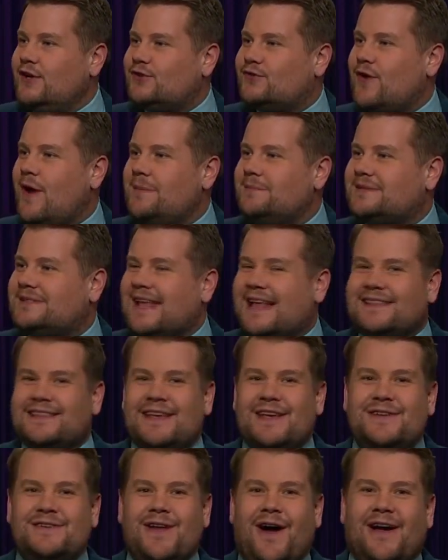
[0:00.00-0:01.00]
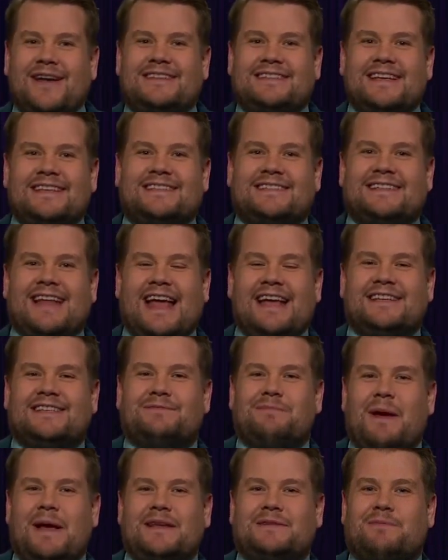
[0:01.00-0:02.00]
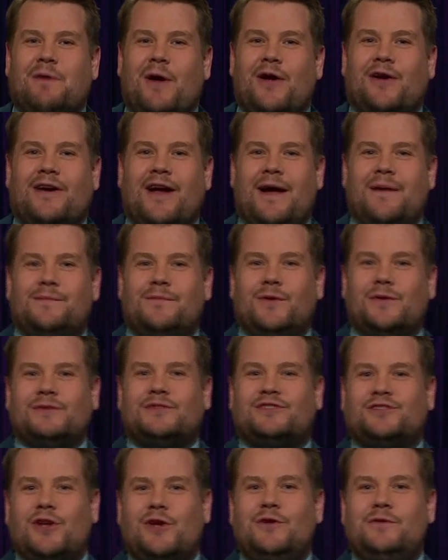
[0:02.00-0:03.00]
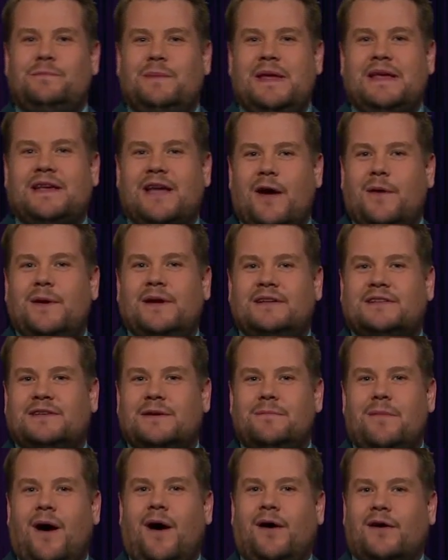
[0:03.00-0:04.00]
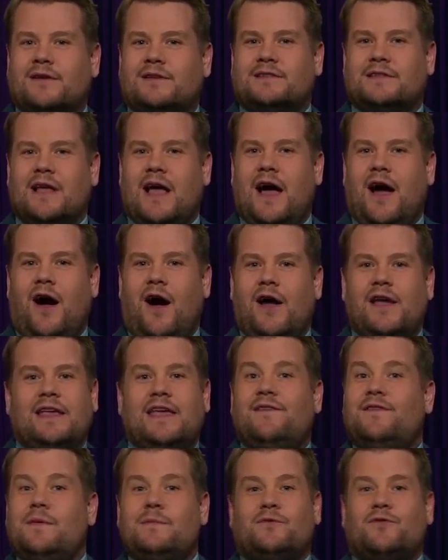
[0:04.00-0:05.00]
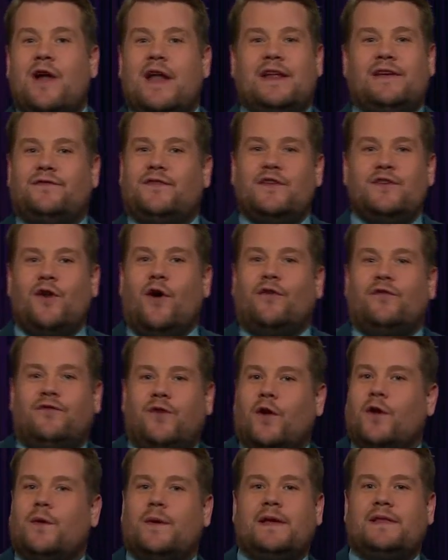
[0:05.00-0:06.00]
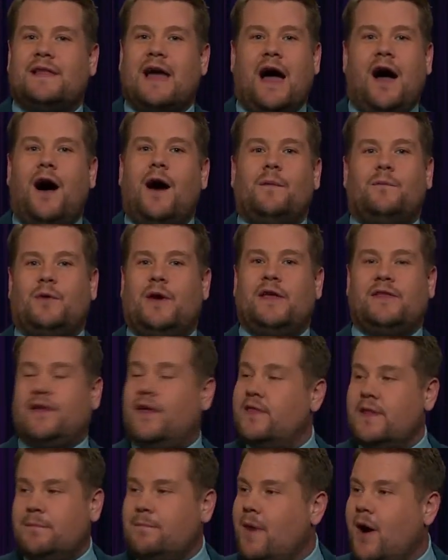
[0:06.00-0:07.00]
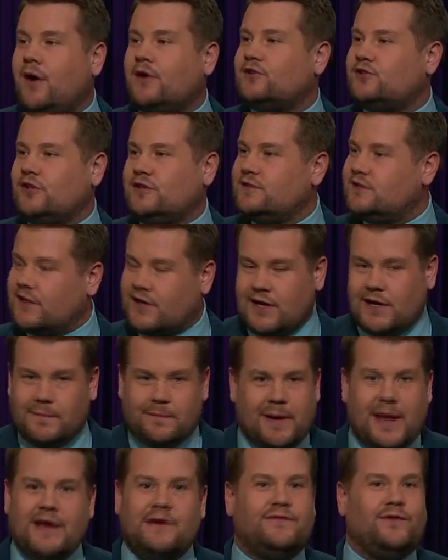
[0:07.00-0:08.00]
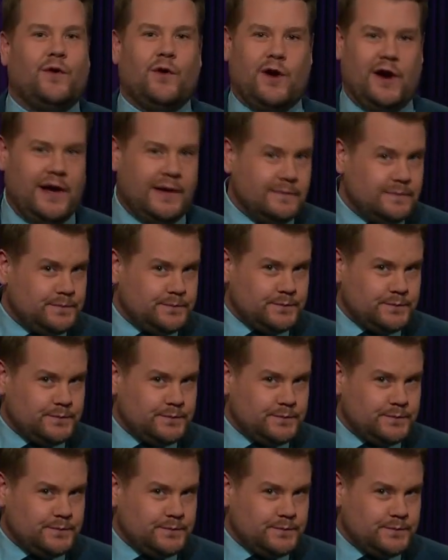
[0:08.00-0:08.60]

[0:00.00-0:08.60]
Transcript: Trump said the United States space program will soon be going to Mars. I give him credit for not following that up with, and the Martians are going to pay for it.